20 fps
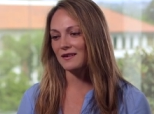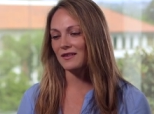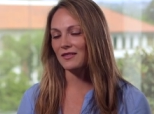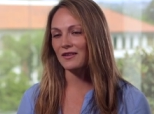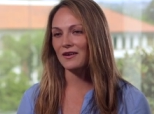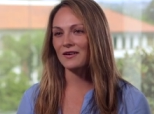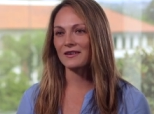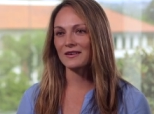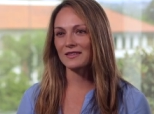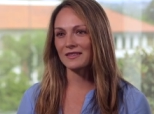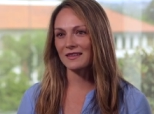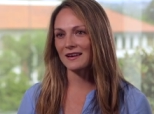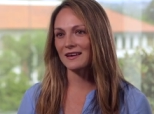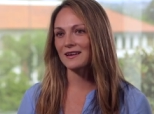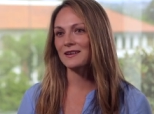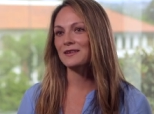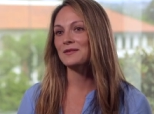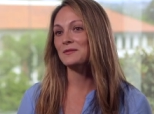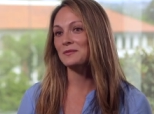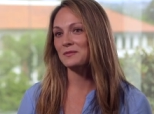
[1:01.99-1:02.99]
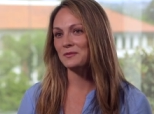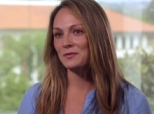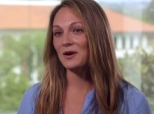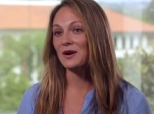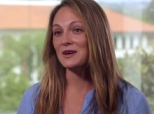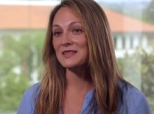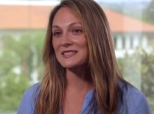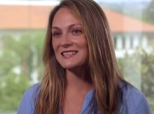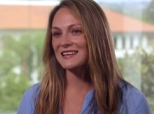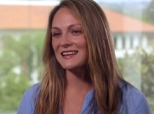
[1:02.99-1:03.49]
along in that
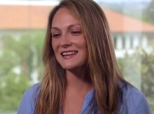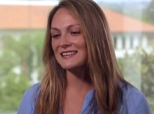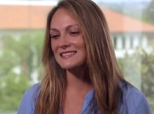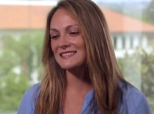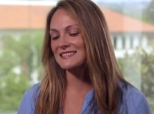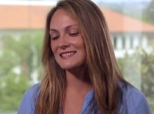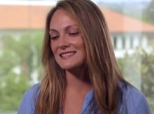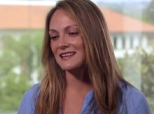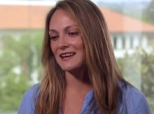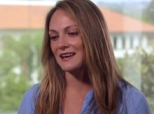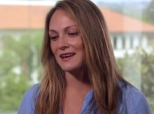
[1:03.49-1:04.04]
process.